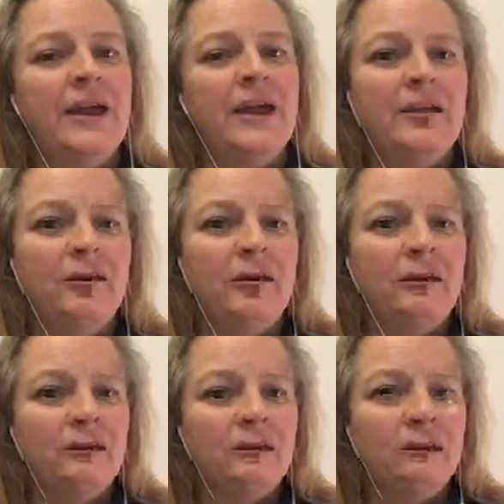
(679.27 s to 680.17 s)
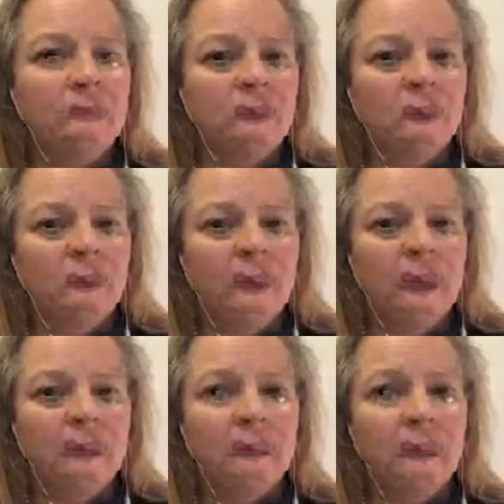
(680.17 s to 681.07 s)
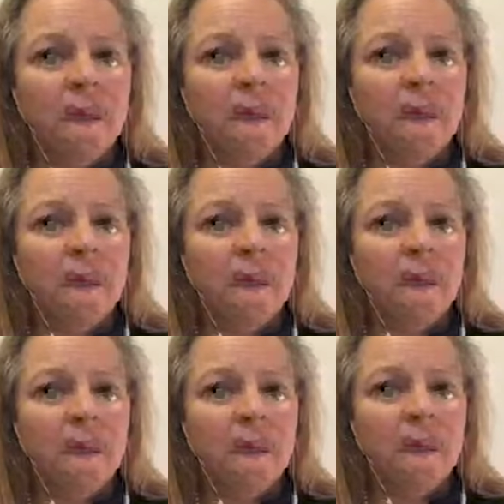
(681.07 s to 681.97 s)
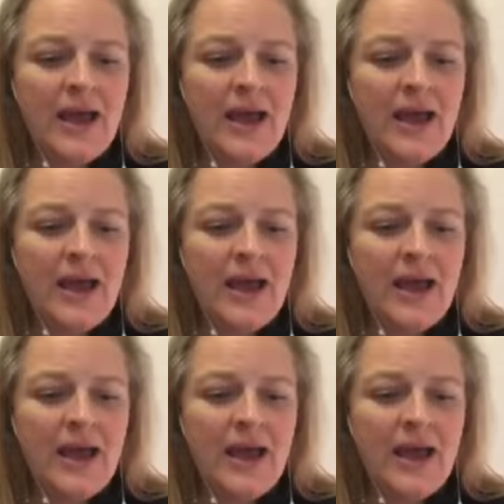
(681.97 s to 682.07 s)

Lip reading: Give yourself some time to do that after this video,